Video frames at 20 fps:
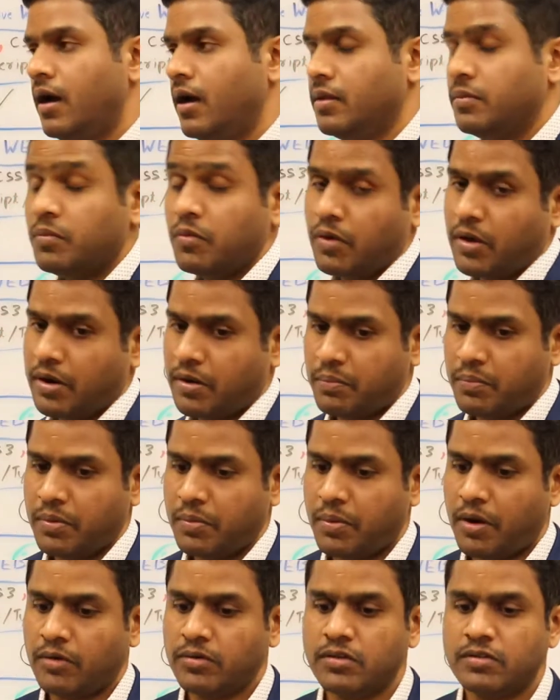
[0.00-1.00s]

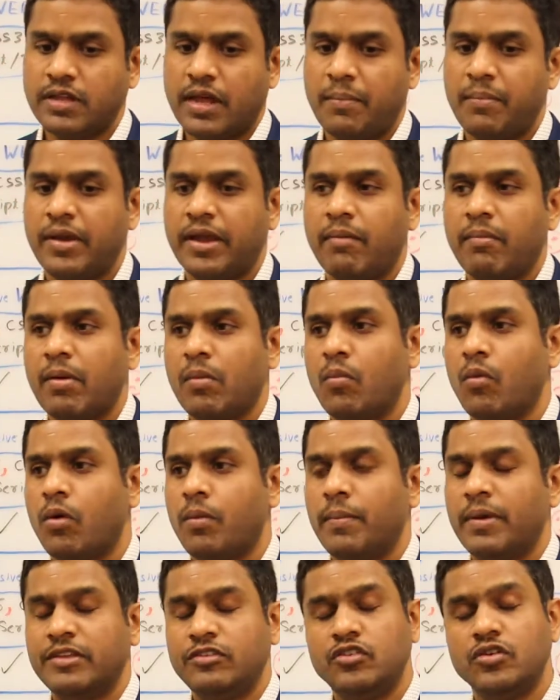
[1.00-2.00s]
Browsers are becoming
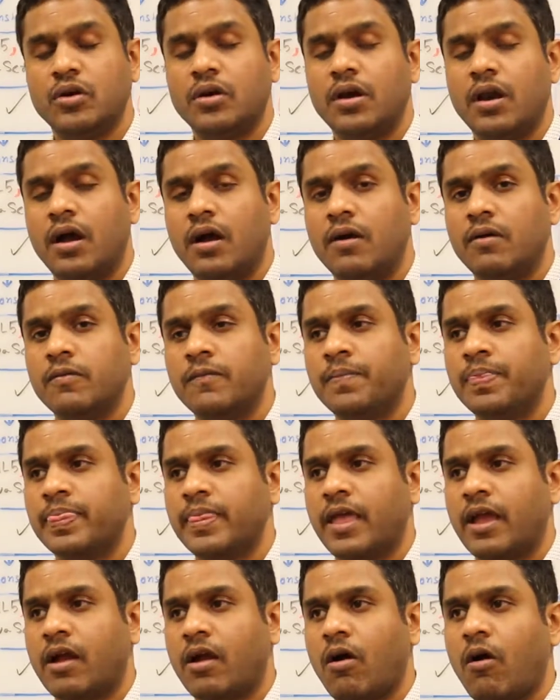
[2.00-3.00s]
more mature now.
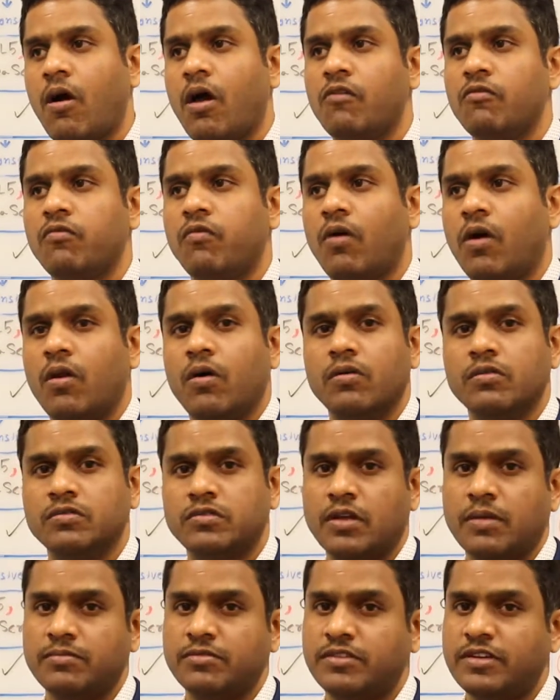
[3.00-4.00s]
They all
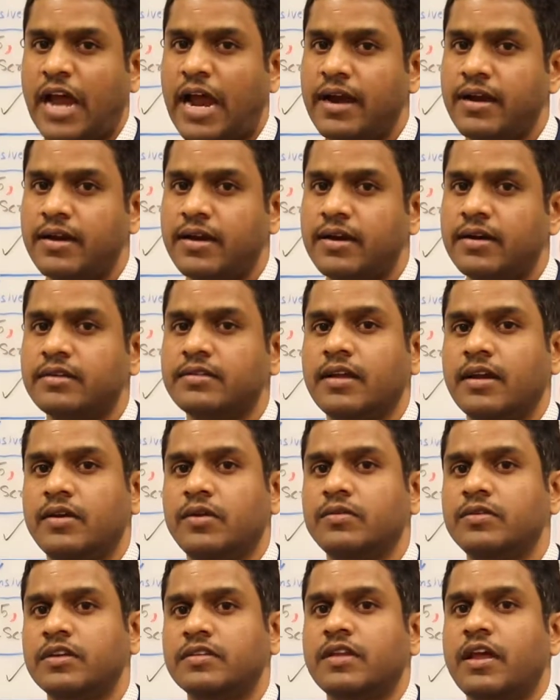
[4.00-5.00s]
follow some standards,
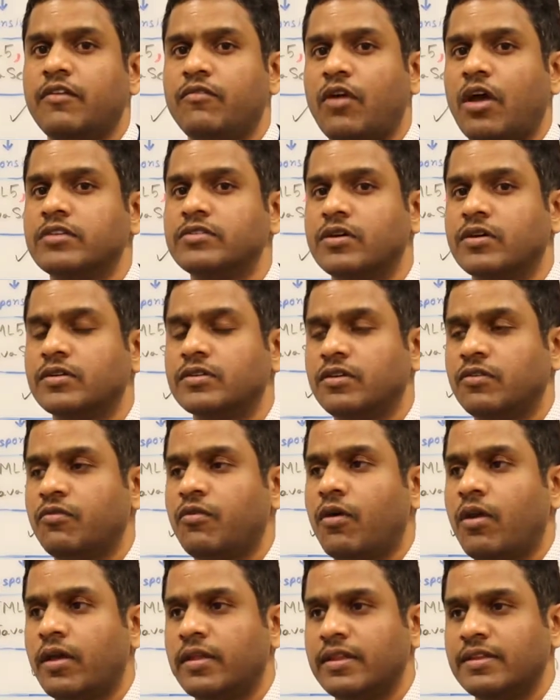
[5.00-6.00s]
and as long as you're
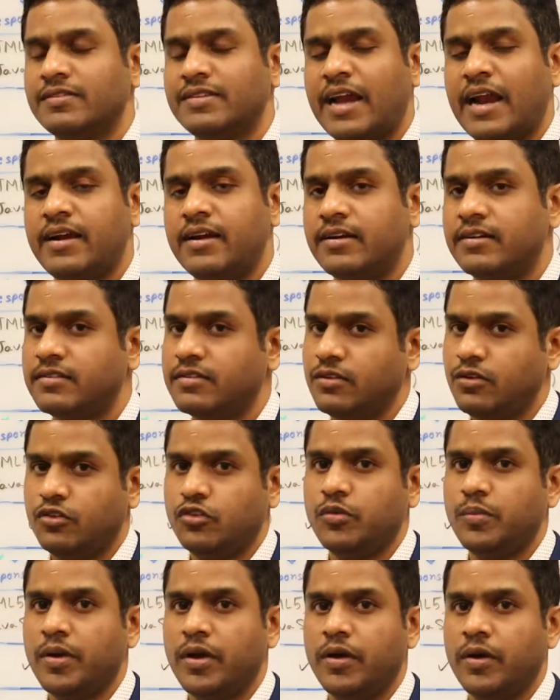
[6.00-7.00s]
following the standards,
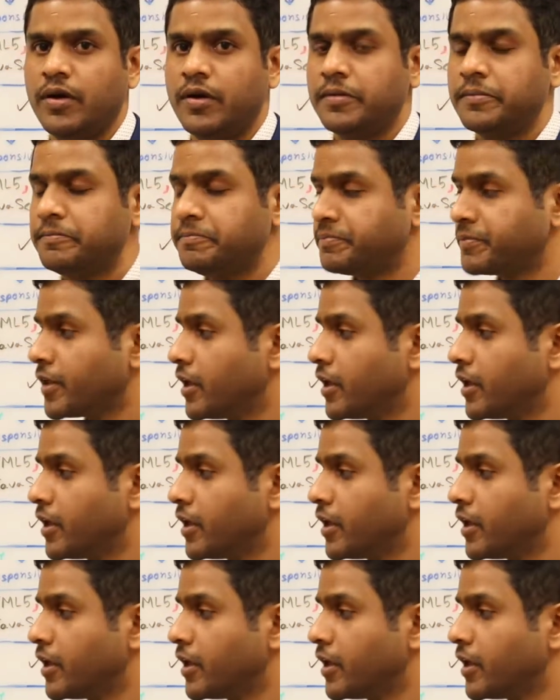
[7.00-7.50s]
you should be good.